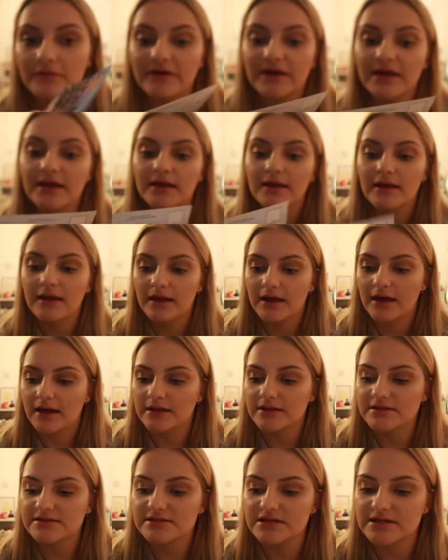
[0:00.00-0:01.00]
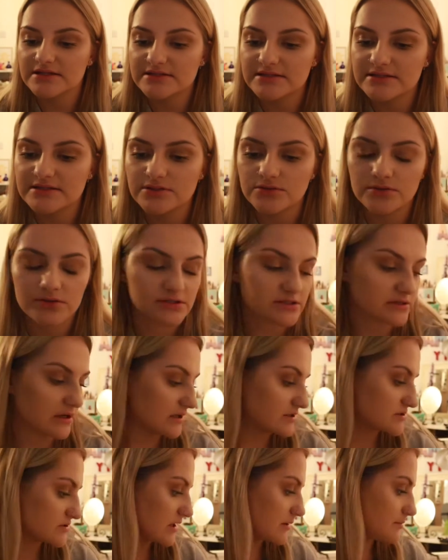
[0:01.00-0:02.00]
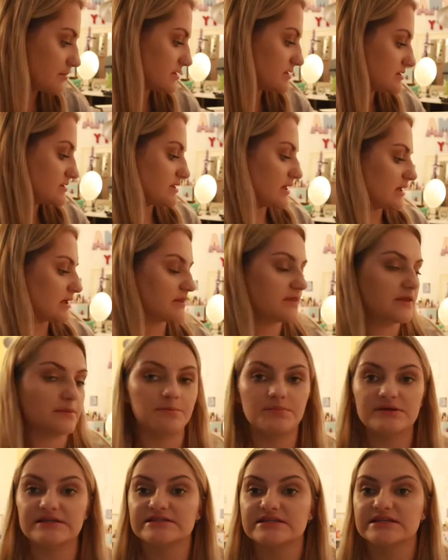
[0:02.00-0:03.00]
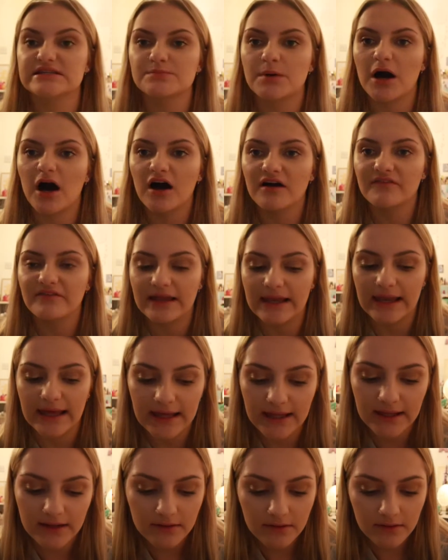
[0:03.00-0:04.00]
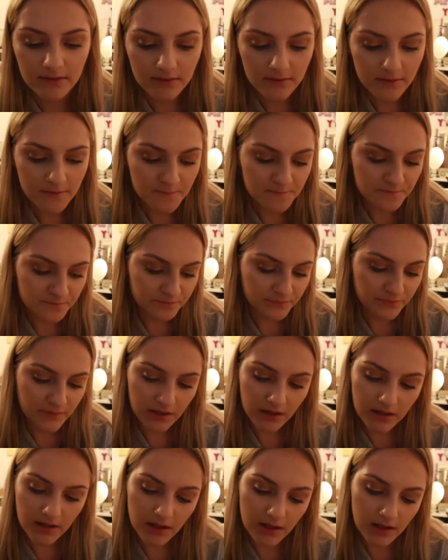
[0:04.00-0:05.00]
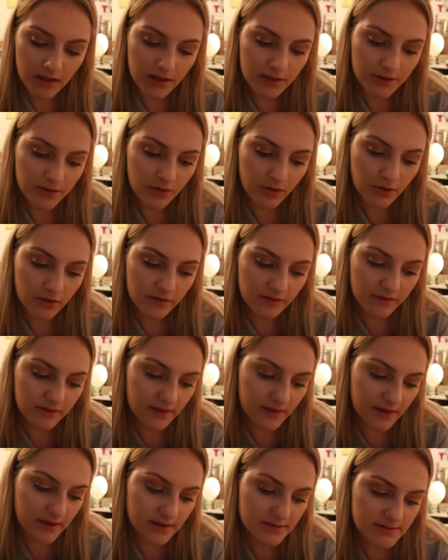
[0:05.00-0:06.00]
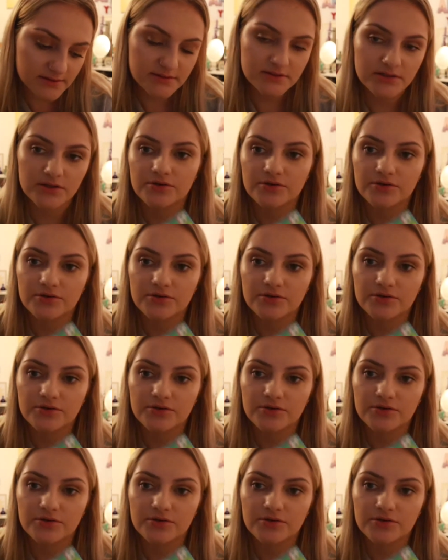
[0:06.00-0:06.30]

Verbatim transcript: of it. And it's nice to see all the skyscrapers, like the business part of L A. I got this